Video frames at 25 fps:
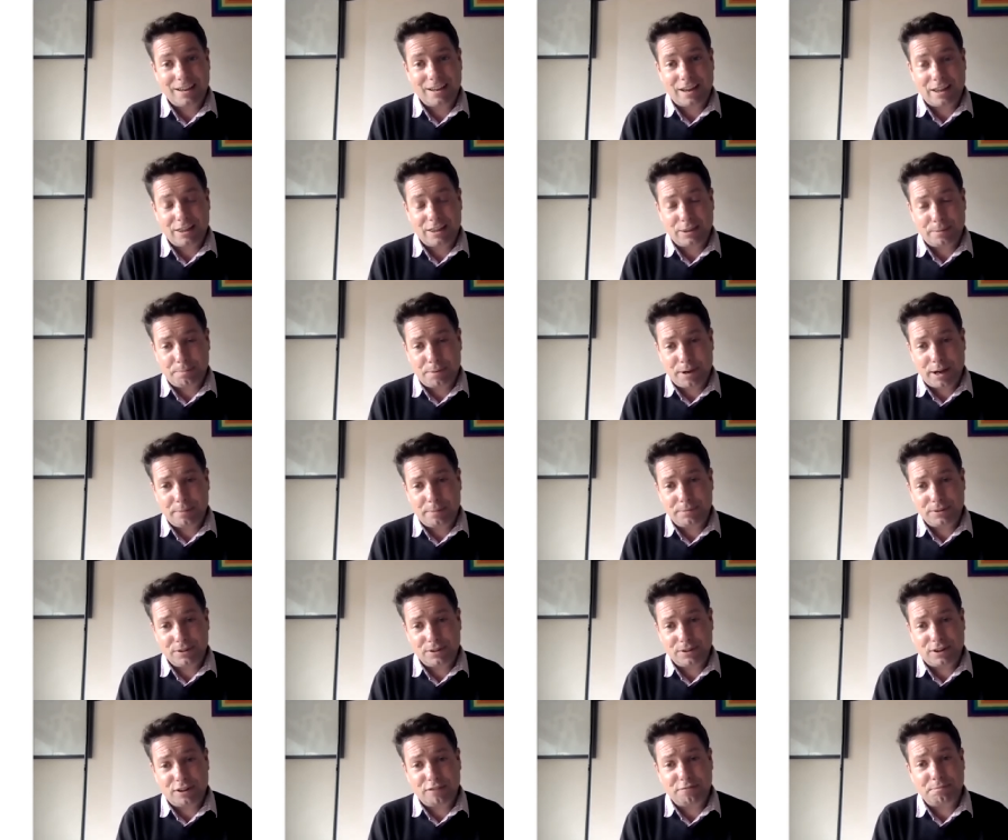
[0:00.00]
And the
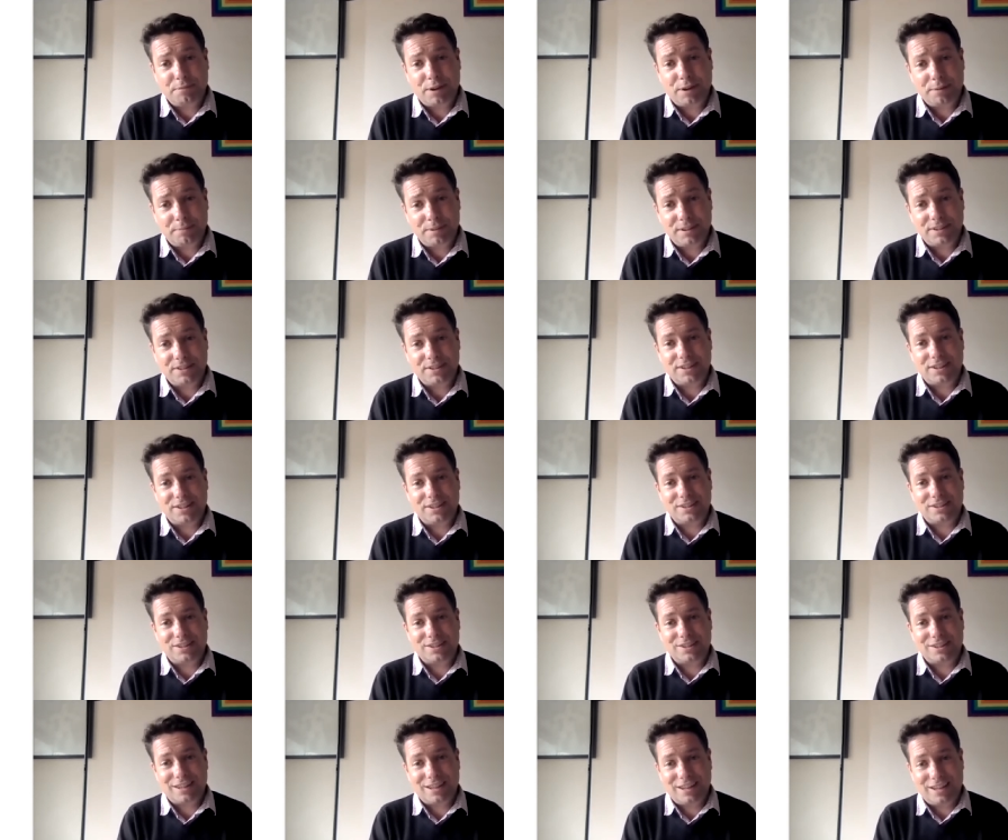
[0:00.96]
purpose of my
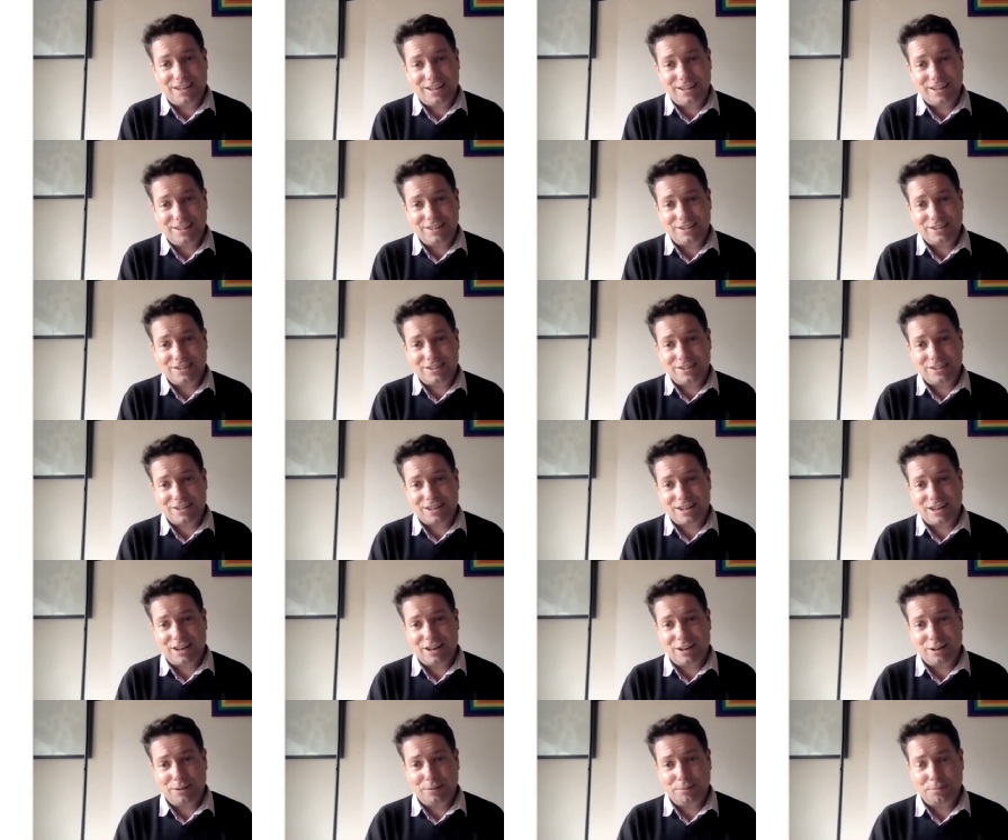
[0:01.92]
business is to
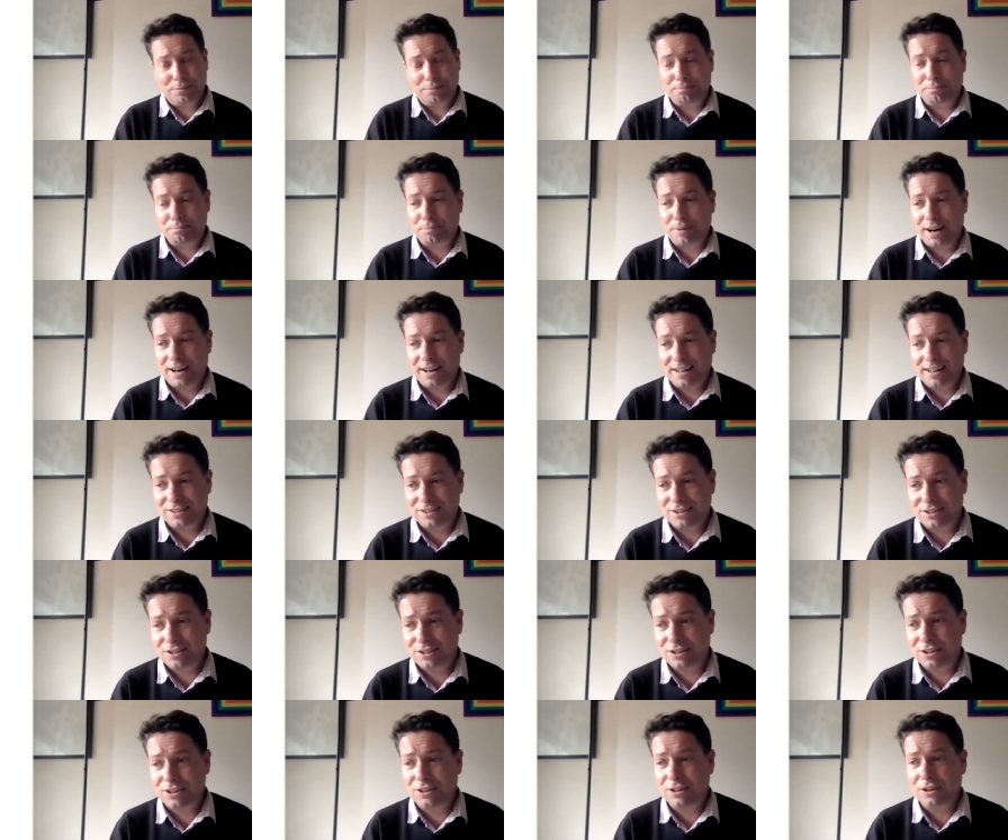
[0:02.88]
help
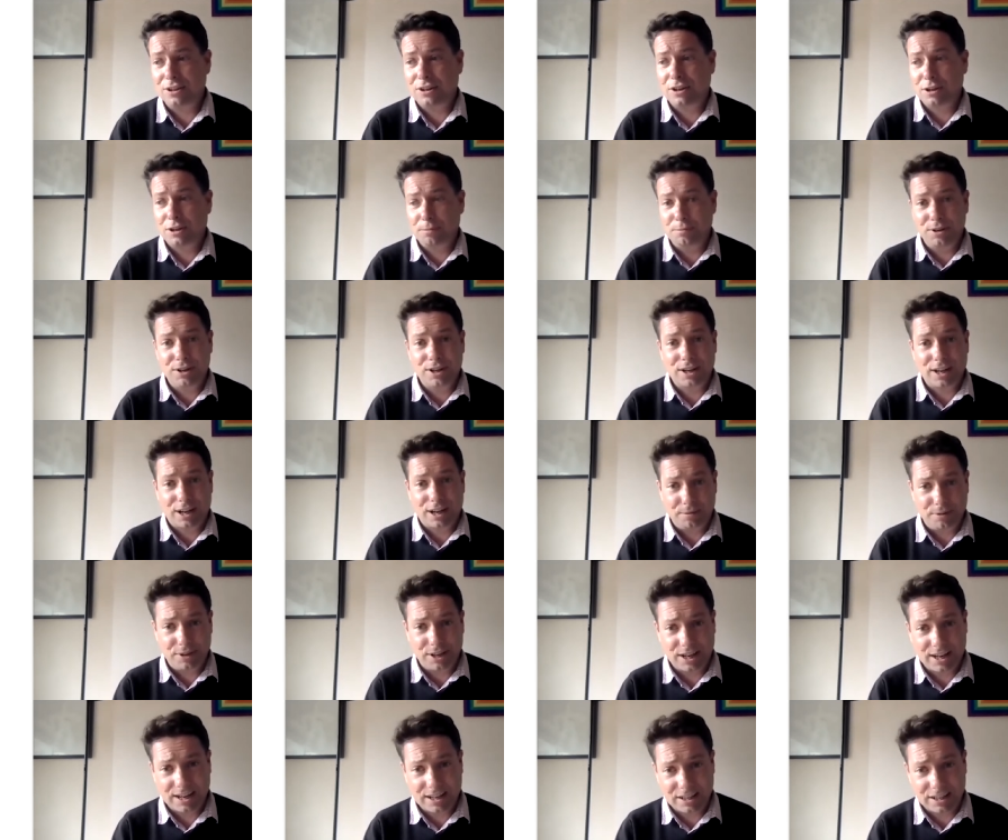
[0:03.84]
brands to communicate
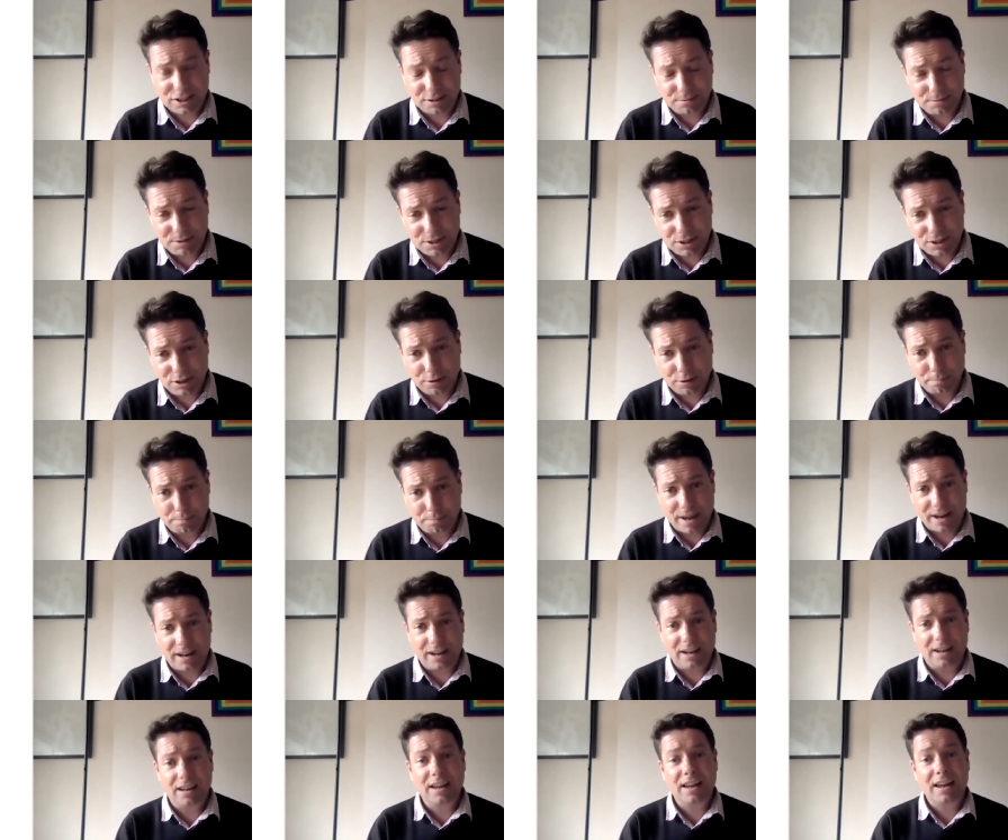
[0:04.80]
with their customers a lot
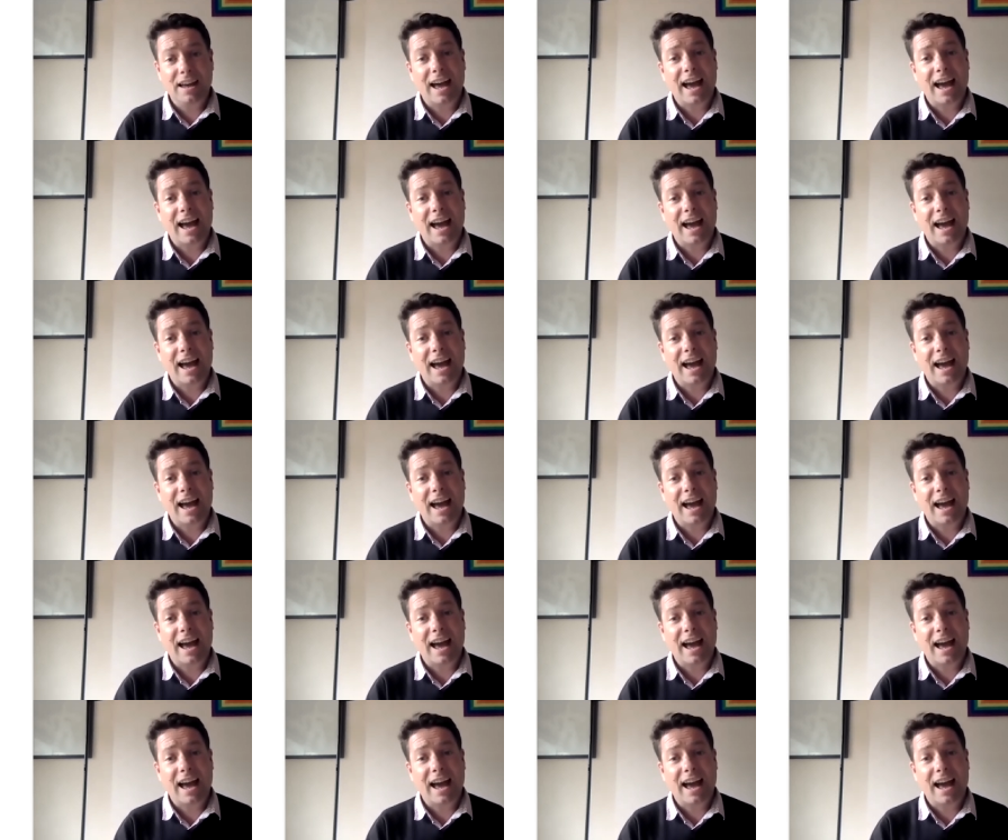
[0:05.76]
better